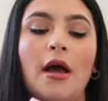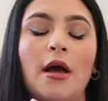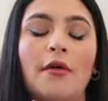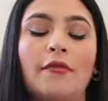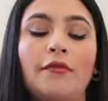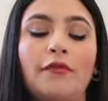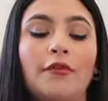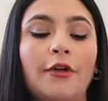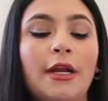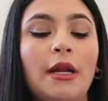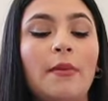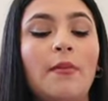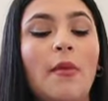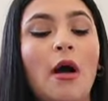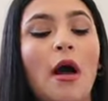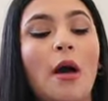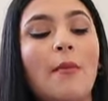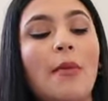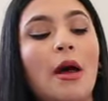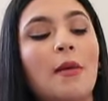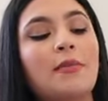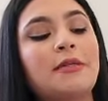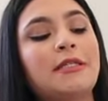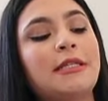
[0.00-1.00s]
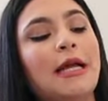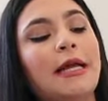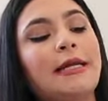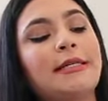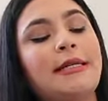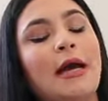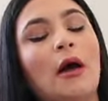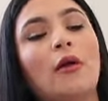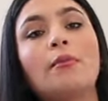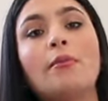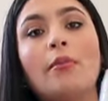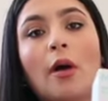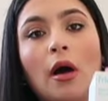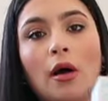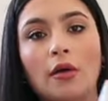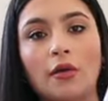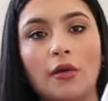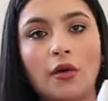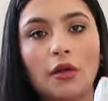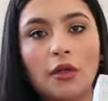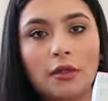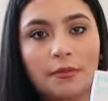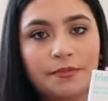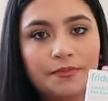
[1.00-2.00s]
Freedom Mom upside down
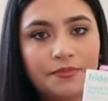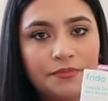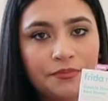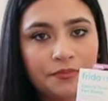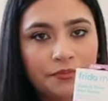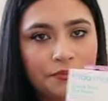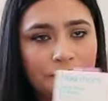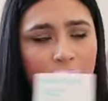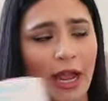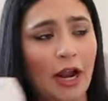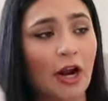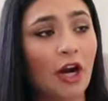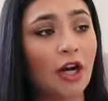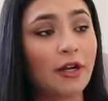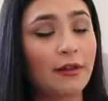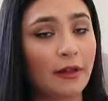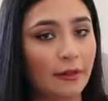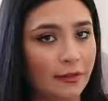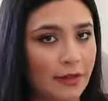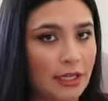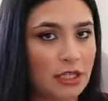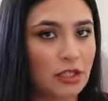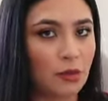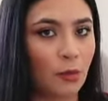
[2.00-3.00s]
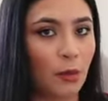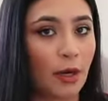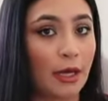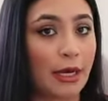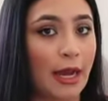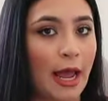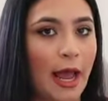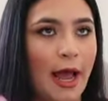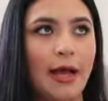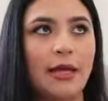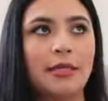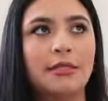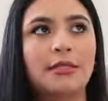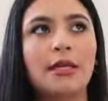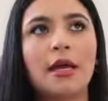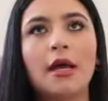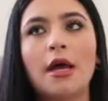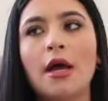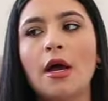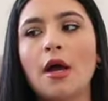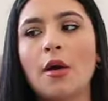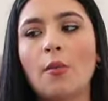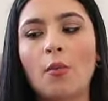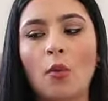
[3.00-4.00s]
bottle. I heard that this one has
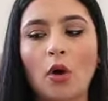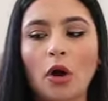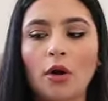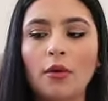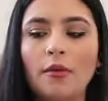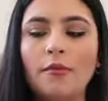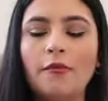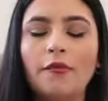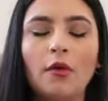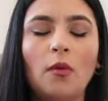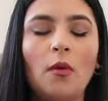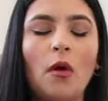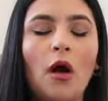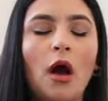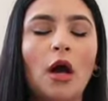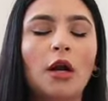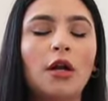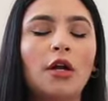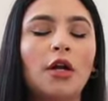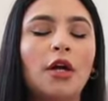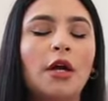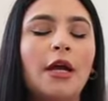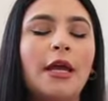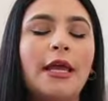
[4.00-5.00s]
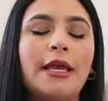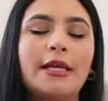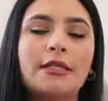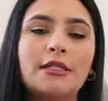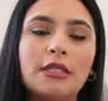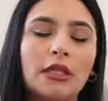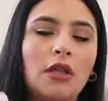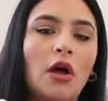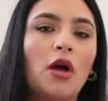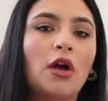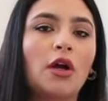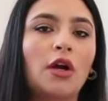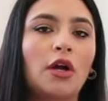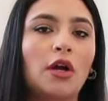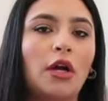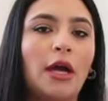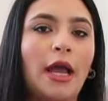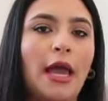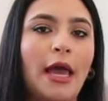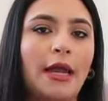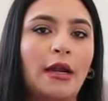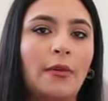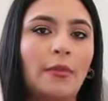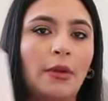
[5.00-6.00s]
more room for water, is longer,
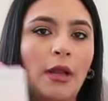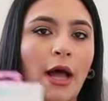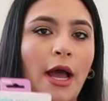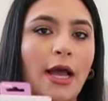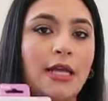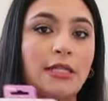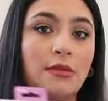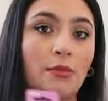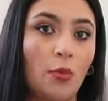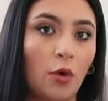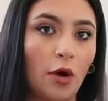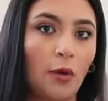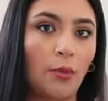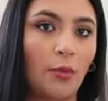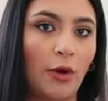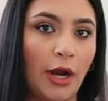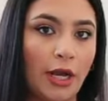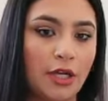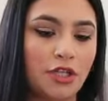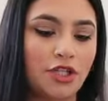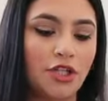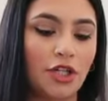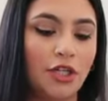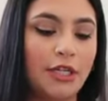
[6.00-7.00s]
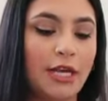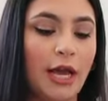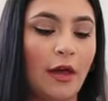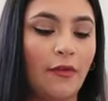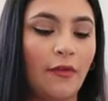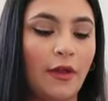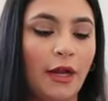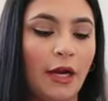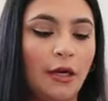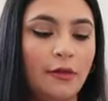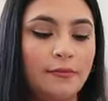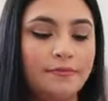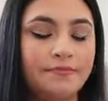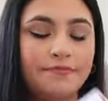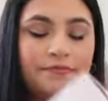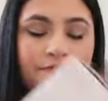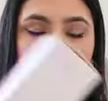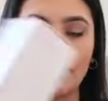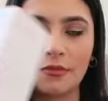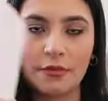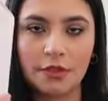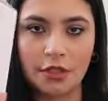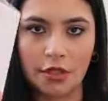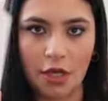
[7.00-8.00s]
and applies more pressure down there.
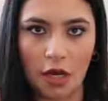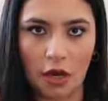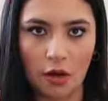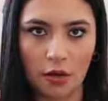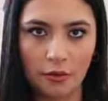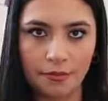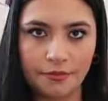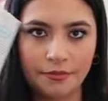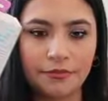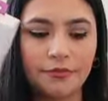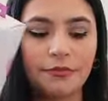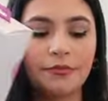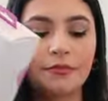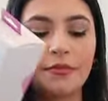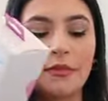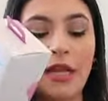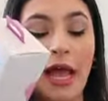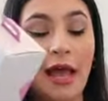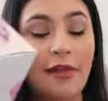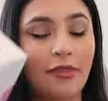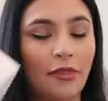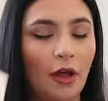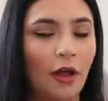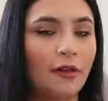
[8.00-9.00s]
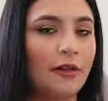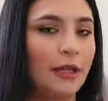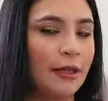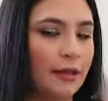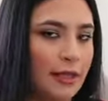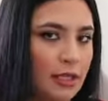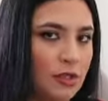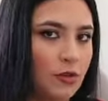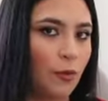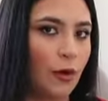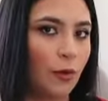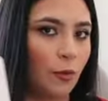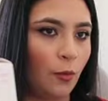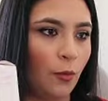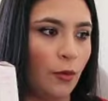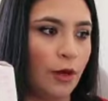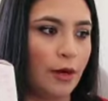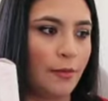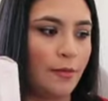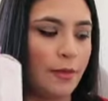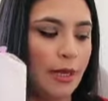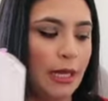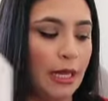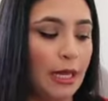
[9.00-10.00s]
So I thought that this one
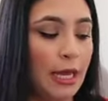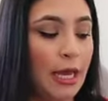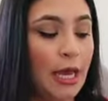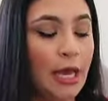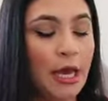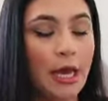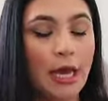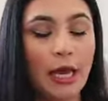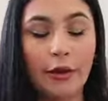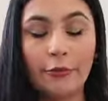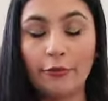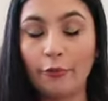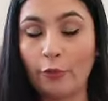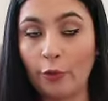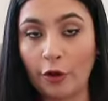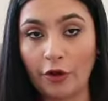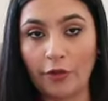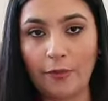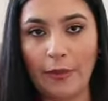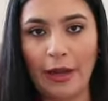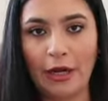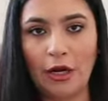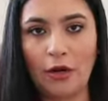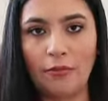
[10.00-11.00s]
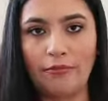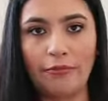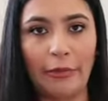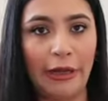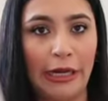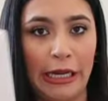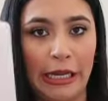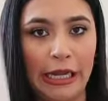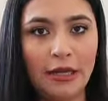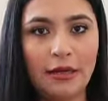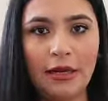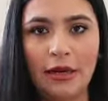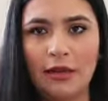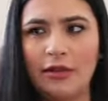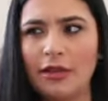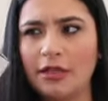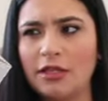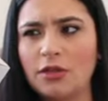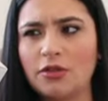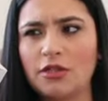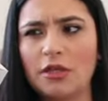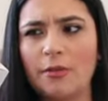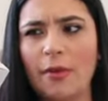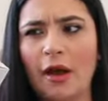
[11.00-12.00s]
would be worth my money and that
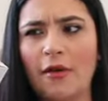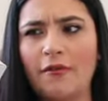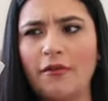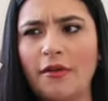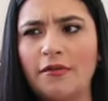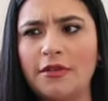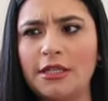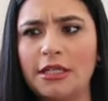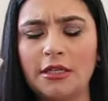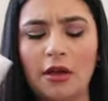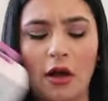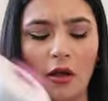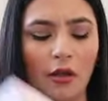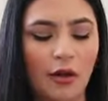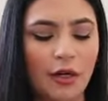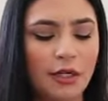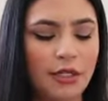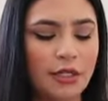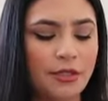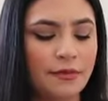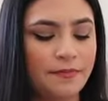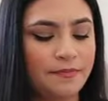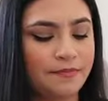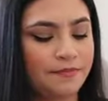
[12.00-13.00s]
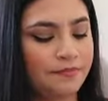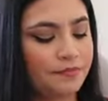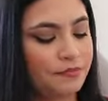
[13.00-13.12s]
this was about $15.